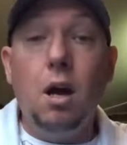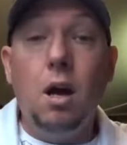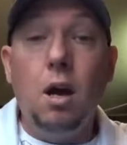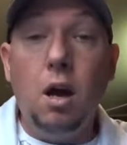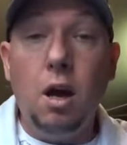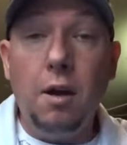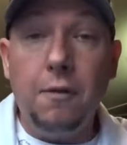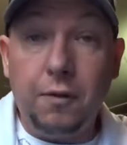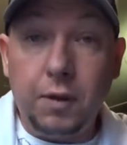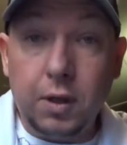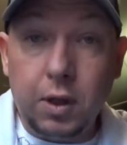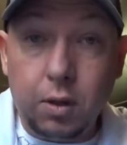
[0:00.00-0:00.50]

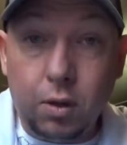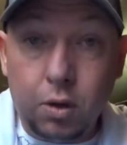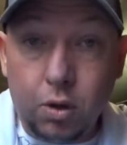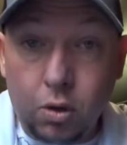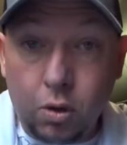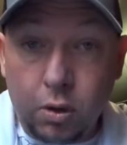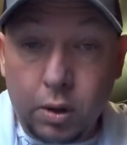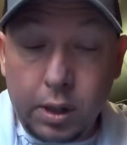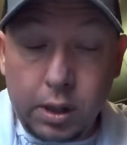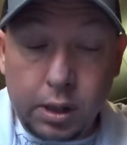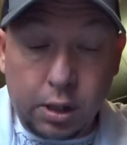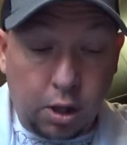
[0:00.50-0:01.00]
Hopefully you
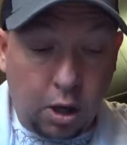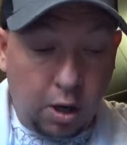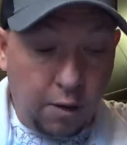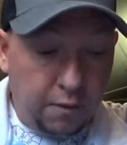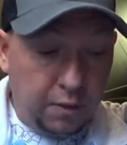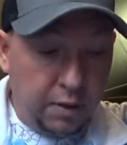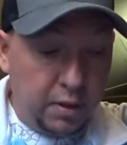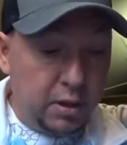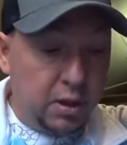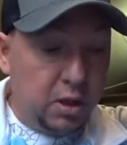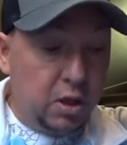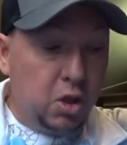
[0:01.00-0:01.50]
enjoy this,
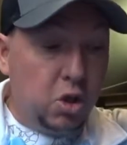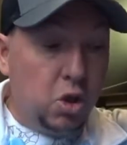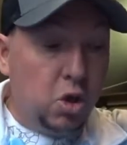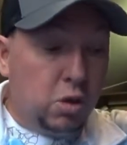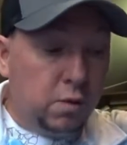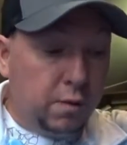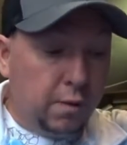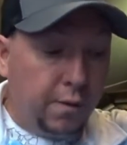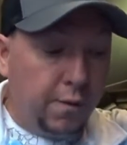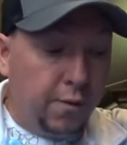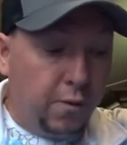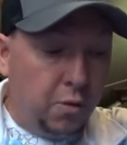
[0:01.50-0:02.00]
hopefully this is
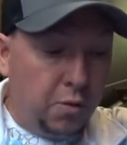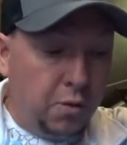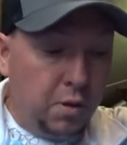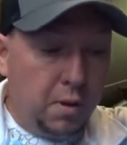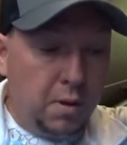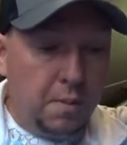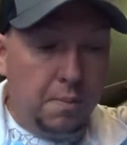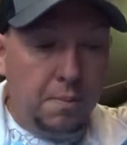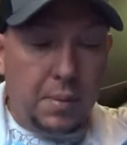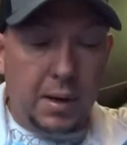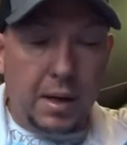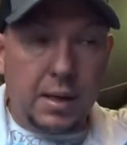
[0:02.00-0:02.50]
useful for
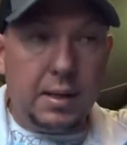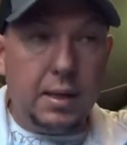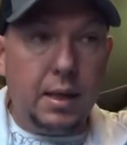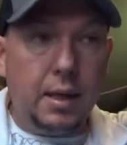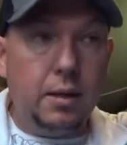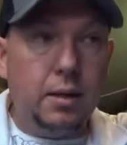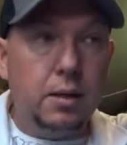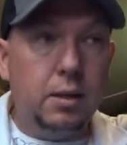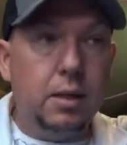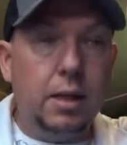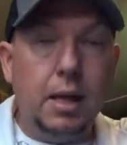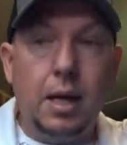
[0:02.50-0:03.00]
you, but
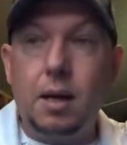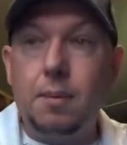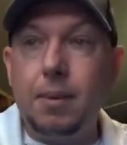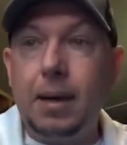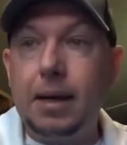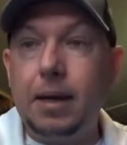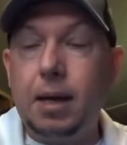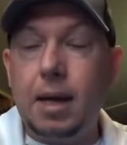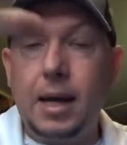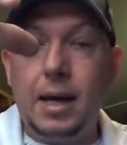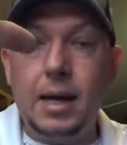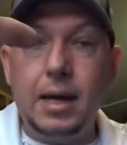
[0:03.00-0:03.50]
yeah, this is how to
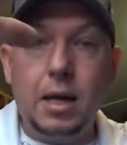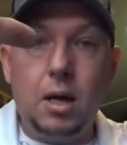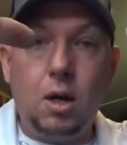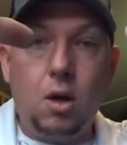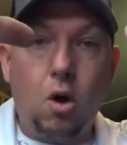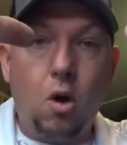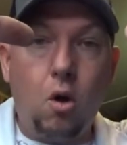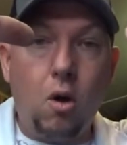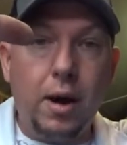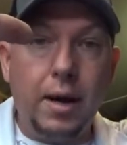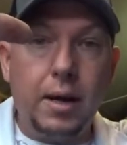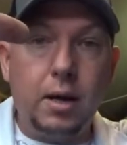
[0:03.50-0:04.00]
make a
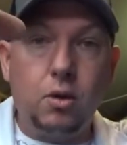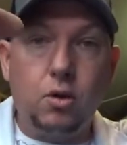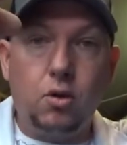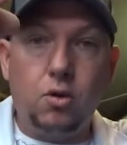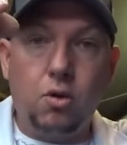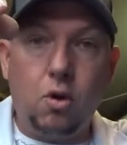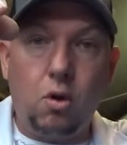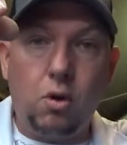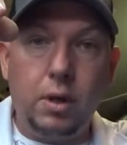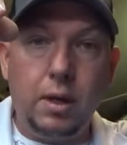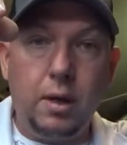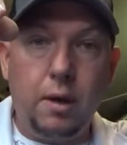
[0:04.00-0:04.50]
kayak
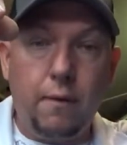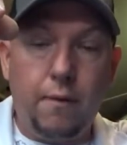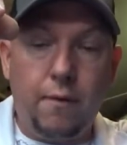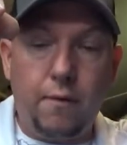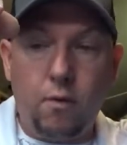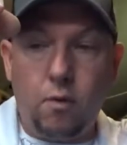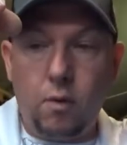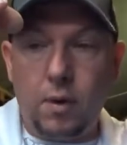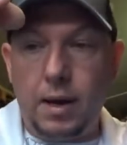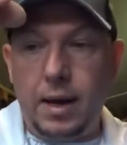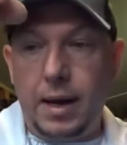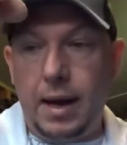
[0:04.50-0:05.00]
trolley
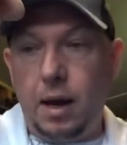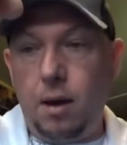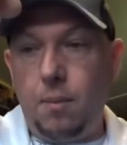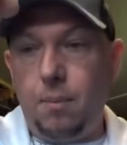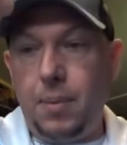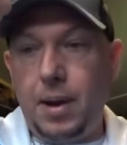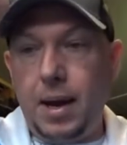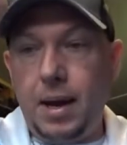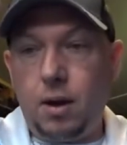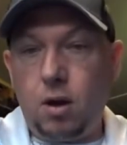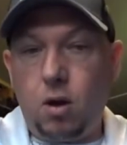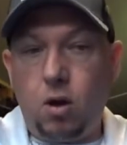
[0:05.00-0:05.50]
for an
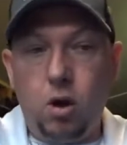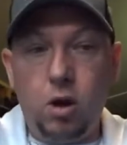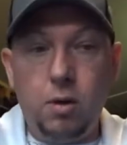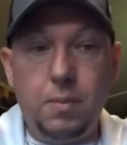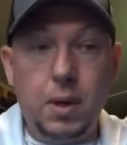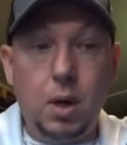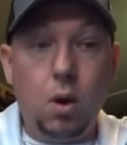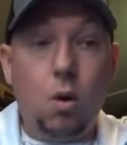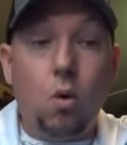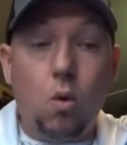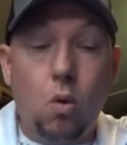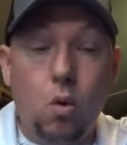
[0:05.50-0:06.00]
Outback
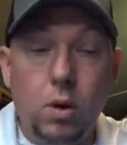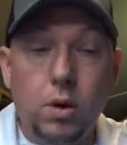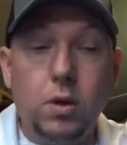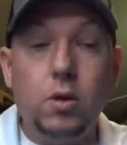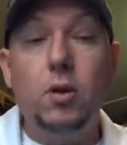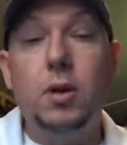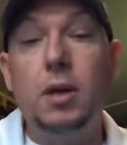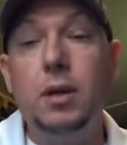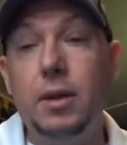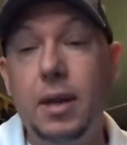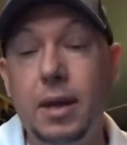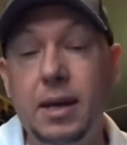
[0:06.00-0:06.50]
Hobie, or
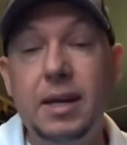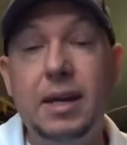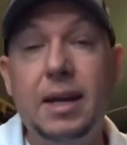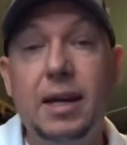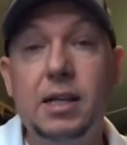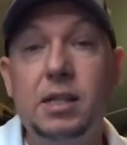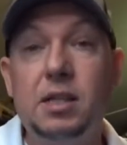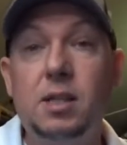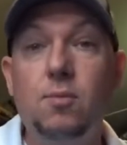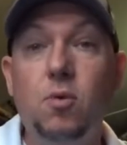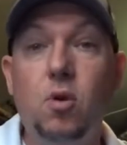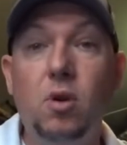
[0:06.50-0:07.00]
you can then
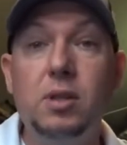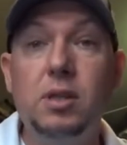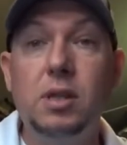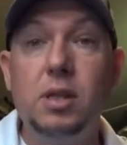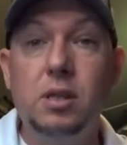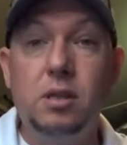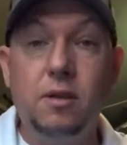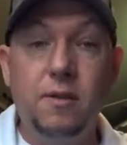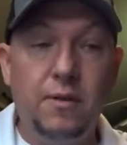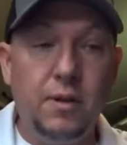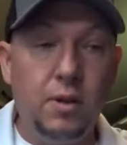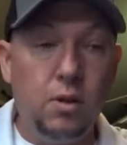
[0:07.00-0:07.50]
customise
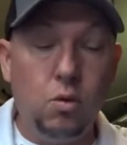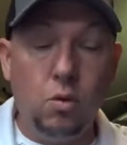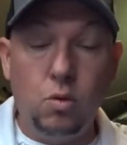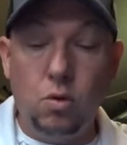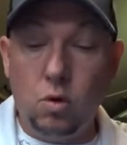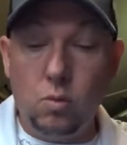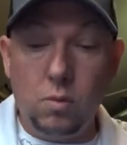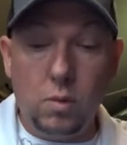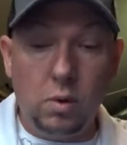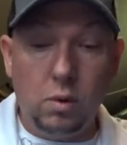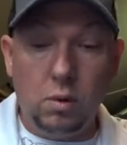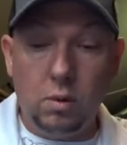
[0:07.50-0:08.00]
this to fit your
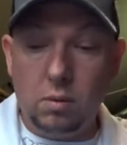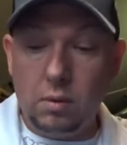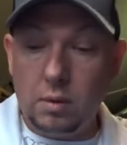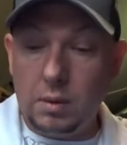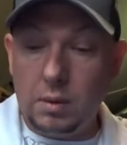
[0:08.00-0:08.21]
normal